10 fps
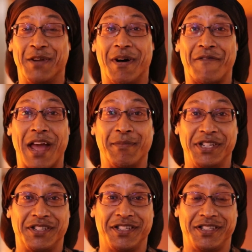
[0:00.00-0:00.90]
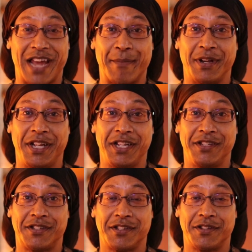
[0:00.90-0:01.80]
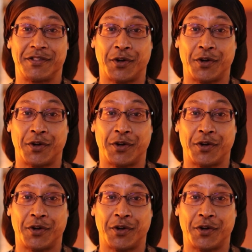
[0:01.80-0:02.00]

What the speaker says: You know, my family's Japanese,